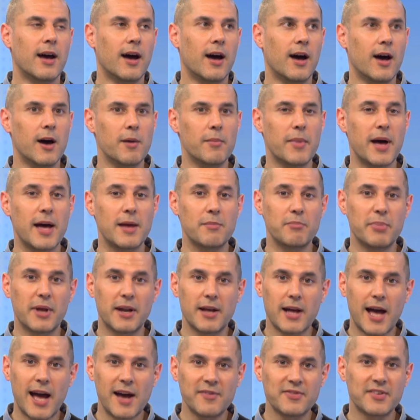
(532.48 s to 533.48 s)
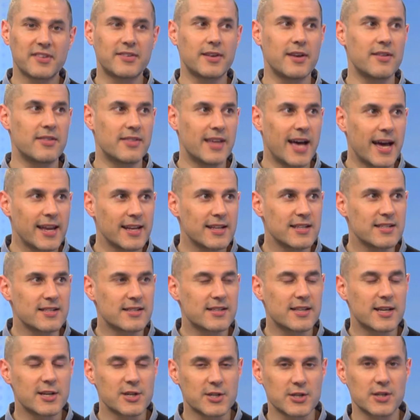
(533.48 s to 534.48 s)
Right. But I have to say, that is
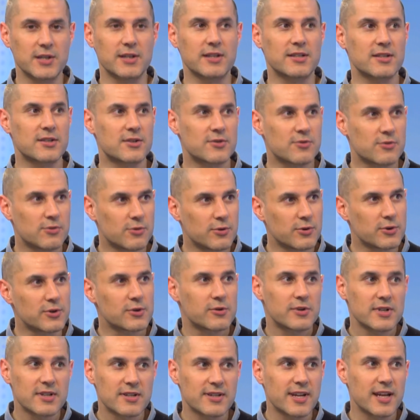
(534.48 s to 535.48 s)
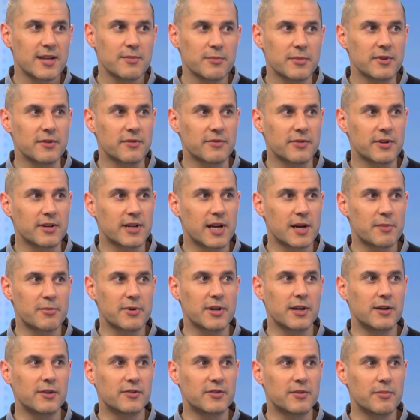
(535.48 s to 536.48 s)
such an extraordinary statement for
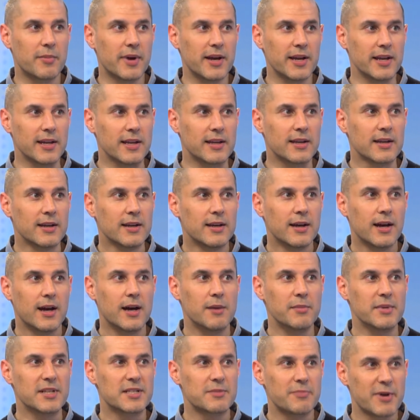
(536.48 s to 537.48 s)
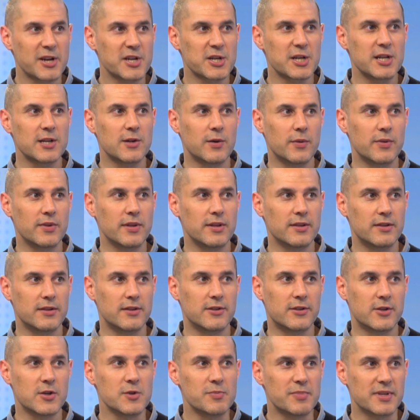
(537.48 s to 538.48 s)
Gabriel to make, especially on the
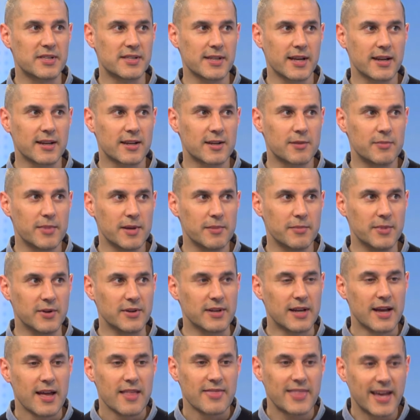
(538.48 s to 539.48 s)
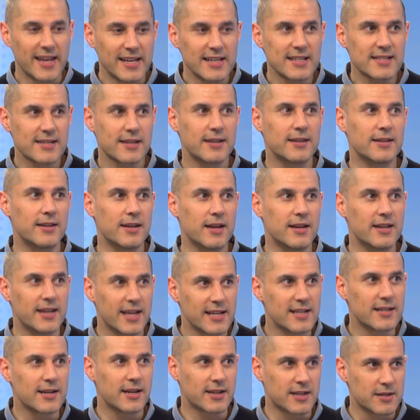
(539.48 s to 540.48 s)
2% commitment. That is
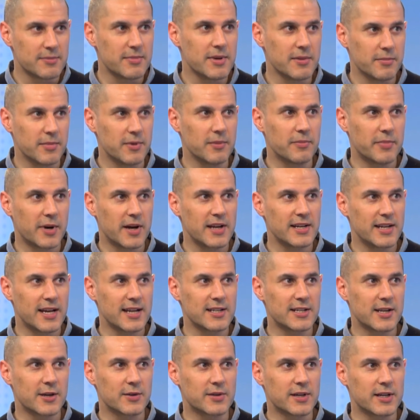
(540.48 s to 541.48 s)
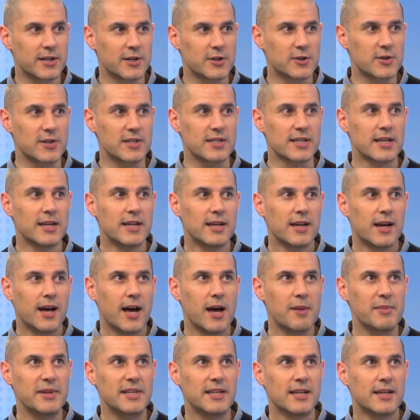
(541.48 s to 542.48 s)
a commitment by NATO countries.
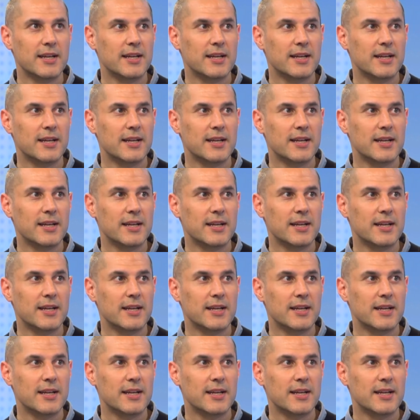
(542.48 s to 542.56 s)
I mean,